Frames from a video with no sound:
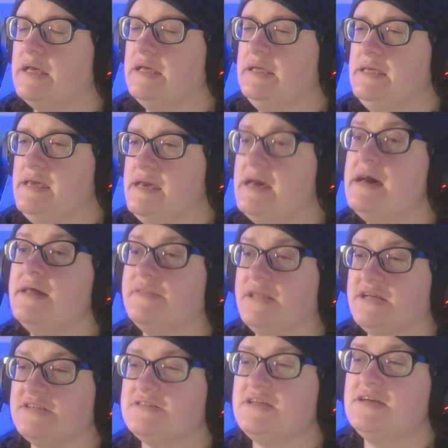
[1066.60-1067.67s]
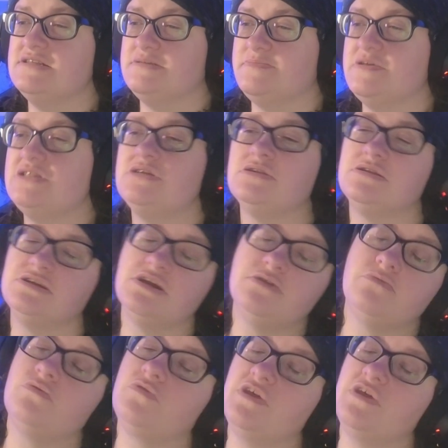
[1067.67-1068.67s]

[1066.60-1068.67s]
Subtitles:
Yeah, that tends to be the general thing